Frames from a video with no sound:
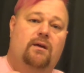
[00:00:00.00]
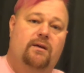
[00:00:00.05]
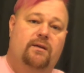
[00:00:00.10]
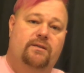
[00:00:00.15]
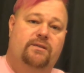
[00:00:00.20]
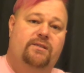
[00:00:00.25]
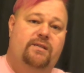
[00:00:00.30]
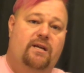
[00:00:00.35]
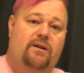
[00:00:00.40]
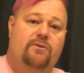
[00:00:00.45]
a
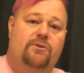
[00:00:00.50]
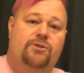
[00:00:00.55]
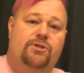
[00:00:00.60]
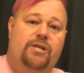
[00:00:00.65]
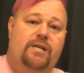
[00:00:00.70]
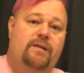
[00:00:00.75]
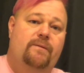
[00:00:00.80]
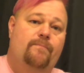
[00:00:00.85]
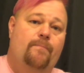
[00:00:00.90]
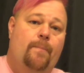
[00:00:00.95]
sticker
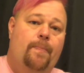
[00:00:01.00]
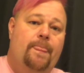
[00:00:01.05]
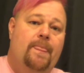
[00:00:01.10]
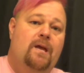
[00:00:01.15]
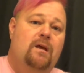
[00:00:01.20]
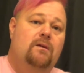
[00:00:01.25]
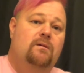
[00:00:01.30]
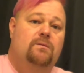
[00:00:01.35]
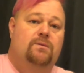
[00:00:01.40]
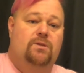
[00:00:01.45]
sheet
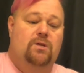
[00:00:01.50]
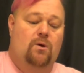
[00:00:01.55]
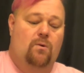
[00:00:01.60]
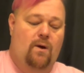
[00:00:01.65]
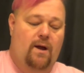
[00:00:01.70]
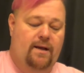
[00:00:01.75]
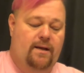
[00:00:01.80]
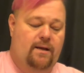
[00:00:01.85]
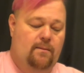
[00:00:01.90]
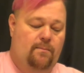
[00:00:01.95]
so
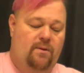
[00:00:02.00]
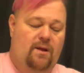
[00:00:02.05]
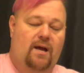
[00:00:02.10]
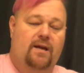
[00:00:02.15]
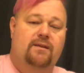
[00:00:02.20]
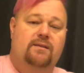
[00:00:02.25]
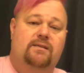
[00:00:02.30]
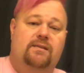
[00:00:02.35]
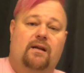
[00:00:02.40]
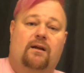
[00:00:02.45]
I could apply
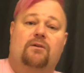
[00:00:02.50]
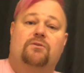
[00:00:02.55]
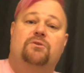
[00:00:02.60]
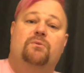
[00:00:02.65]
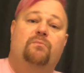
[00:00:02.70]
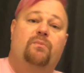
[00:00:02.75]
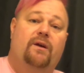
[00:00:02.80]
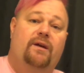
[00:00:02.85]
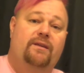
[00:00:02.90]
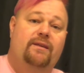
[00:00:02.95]
the stickers
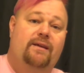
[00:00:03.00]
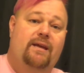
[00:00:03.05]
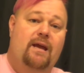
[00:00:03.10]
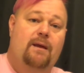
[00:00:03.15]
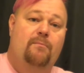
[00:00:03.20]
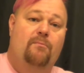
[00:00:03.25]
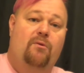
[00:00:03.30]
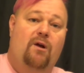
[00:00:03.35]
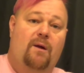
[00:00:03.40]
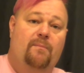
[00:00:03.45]
and play the
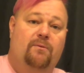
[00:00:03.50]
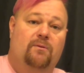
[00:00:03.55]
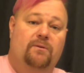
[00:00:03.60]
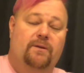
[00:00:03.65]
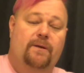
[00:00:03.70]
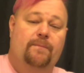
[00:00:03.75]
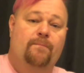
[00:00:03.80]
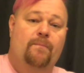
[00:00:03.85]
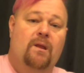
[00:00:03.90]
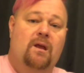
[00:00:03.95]
game
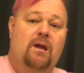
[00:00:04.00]
properly.